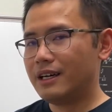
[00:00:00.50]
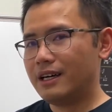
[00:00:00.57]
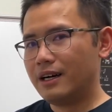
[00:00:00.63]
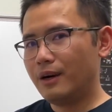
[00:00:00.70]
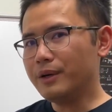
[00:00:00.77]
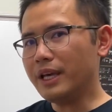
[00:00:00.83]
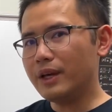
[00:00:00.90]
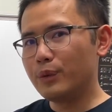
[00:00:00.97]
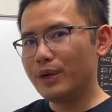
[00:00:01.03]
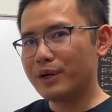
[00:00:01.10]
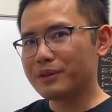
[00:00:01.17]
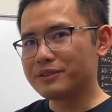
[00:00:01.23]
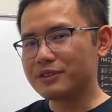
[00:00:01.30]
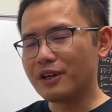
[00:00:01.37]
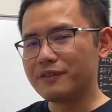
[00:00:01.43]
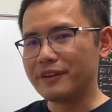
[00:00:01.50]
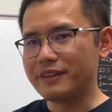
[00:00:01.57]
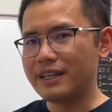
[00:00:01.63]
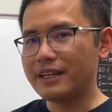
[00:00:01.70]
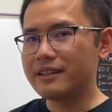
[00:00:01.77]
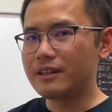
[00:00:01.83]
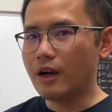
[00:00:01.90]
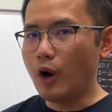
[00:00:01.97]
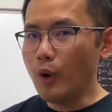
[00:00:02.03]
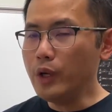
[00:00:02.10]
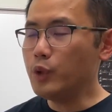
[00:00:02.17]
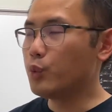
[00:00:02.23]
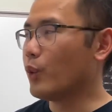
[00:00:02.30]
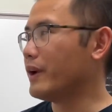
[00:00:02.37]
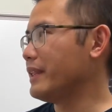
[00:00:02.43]
Okay, we're going to solve another
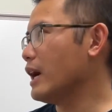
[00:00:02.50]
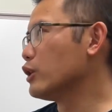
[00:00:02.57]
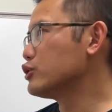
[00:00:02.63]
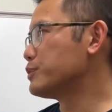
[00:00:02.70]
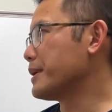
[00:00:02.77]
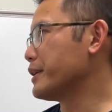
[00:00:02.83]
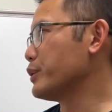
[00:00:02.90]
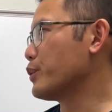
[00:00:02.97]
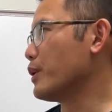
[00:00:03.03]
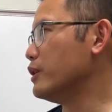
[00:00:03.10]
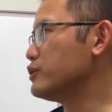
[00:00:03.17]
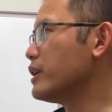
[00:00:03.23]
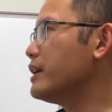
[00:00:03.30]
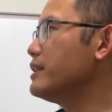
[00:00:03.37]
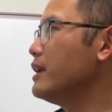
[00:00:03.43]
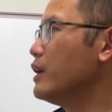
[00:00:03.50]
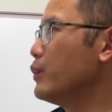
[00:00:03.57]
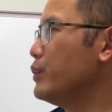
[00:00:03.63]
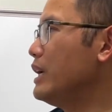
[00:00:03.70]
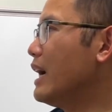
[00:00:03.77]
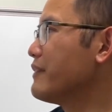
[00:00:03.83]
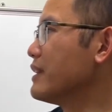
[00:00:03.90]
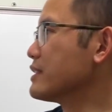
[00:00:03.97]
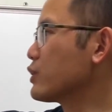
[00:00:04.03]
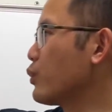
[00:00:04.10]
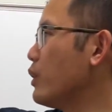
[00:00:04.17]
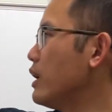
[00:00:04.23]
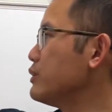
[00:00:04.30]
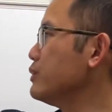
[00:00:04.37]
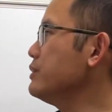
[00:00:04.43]
all-in-one algebra equation. We have the
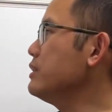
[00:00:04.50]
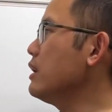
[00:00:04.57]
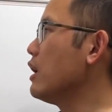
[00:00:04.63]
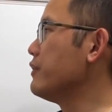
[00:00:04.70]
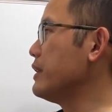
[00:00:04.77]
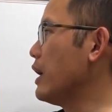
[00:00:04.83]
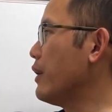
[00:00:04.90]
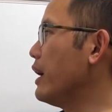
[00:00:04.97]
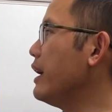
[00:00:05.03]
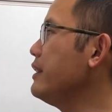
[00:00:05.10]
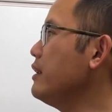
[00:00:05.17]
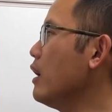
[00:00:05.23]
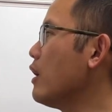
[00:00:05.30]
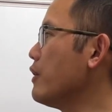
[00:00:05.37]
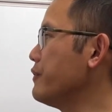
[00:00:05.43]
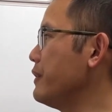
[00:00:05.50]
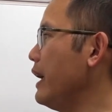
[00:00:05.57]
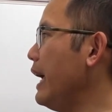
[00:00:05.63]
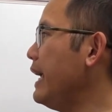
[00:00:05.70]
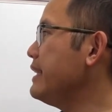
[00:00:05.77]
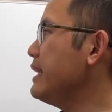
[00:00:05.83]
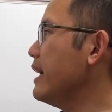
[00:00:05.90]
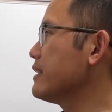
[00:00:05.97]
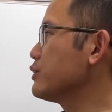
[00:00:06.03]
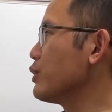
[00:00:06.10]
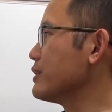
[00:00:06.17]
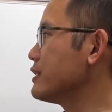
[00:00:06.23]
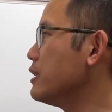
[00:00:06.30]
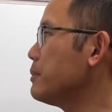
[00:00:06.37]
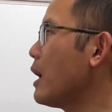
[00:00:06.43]
square root of ln of 8x to the
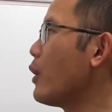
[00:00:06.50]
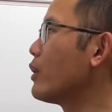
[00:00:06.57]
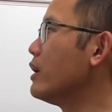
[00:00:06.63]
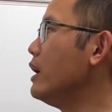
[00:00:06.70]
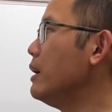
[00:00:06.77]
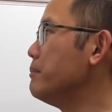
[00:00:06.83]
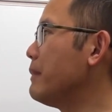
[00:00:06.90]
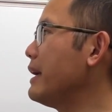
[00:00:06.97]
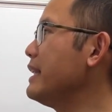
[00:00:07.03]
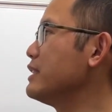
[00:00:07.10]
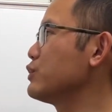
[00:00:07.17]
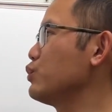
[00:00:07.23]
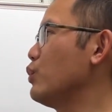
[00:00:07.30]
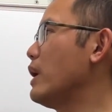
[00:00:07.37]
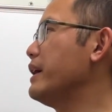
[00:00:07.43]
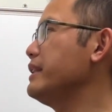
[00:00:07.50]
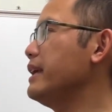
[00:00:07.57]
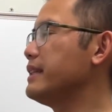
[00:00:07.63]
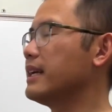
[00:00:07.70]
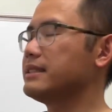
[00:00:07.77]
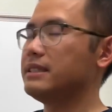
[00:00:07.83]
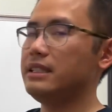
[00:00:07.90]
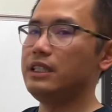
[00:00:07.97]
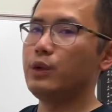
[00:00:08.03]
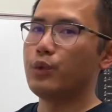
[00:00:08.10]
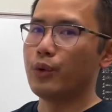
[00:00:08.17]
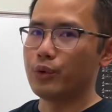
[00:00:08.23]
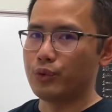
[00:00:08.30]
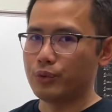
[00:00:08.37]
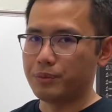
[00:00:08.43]
third power minus 1 and that's
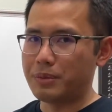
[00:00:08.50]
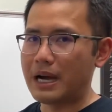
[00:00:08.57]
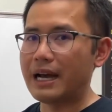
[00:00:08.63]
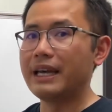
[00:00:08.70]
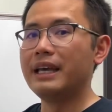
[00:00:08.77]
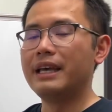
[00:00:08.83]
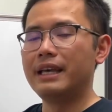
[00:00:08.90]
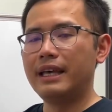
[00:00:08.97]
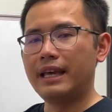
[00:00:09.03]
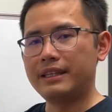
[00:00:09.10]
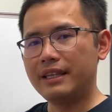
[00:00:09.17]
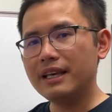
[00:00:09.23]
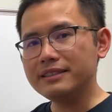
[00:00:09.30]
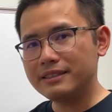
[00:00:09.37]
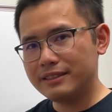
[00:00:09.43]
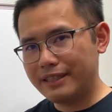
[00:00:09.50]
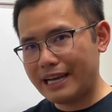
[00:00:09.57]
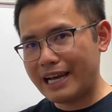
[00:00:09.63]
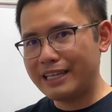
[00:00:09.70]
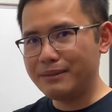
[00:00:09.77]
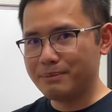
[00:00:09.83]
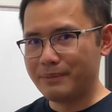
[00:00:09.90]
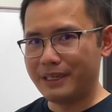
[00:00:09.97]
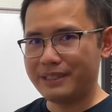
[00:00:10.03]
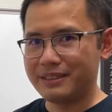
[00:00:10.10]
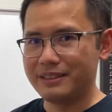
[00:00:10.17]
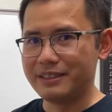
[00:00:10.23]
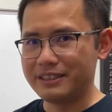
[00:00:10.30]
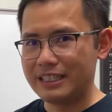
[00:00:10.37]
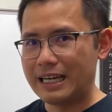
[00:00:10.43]
equal to pi. And yes, I make
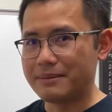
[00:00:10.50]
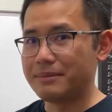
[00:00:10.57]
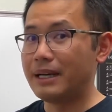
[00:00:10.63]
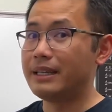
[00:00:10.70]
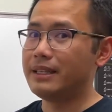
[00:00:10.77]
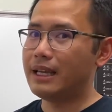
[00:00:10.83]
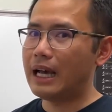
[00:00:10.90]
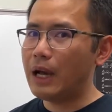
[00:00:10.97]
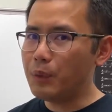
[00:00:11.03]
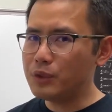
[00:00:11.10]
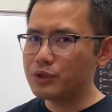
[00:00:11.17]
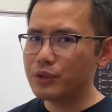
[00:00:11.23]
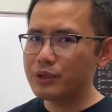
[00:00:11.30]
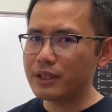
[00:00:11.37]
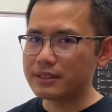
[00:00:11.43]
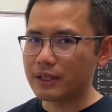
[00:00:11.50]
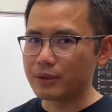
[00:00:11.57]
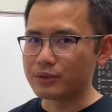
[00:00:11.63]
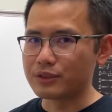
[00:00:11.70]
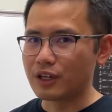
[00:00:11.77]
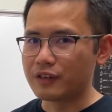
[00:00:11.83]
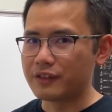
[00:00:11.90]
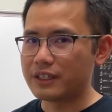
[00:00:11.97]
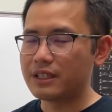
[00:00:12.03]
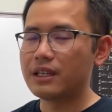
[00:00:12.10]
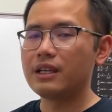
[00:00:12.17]
this up and I will show you guys how to solve it.